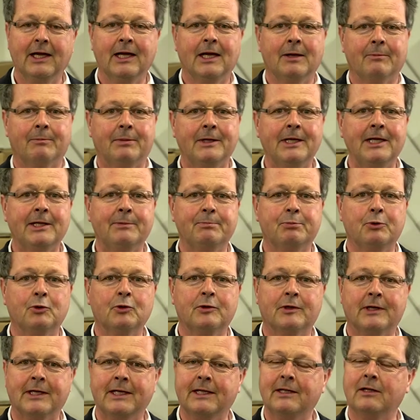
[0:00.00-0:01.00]
Please put
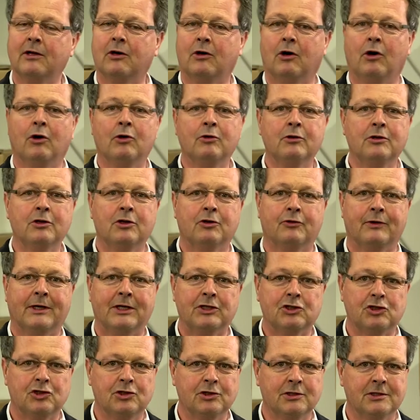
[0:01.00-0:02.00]
in all the
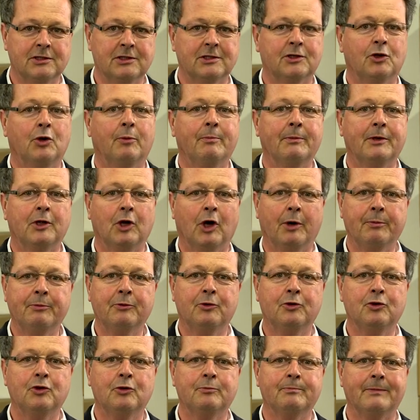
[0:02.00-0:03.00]
questions coming up to
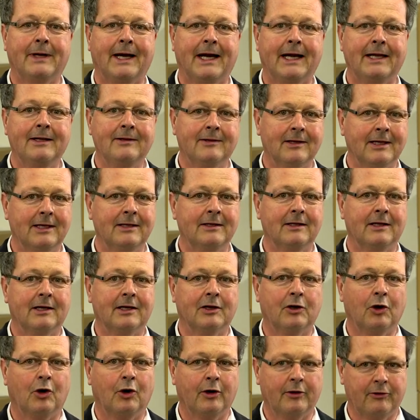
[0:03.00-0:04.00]
your mind in
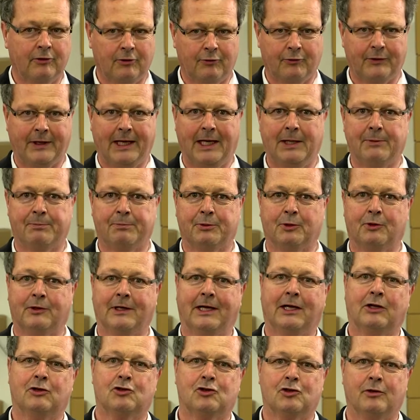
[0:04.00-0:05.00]
regards of cable
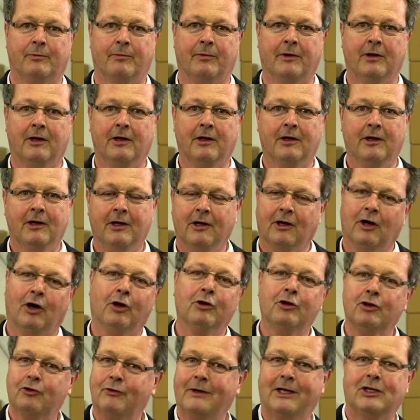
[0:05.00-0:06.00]
protection. Other
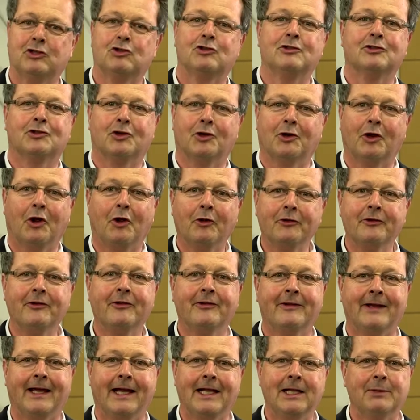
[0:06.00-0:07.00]
questions can also
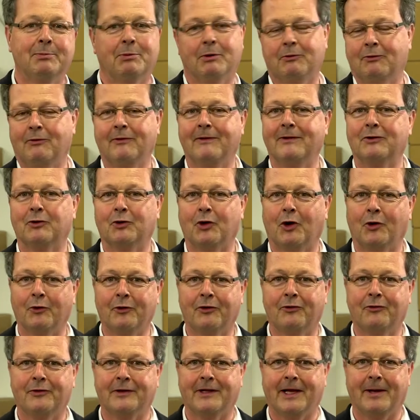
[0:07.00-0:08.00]
send, but we will not
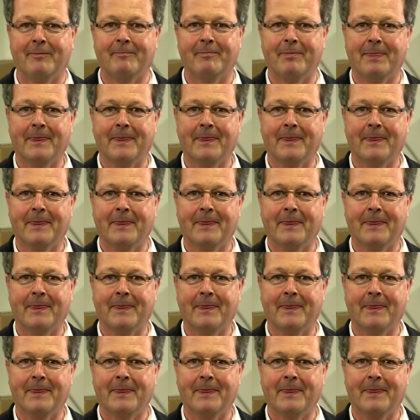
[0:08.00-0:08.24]
answer them.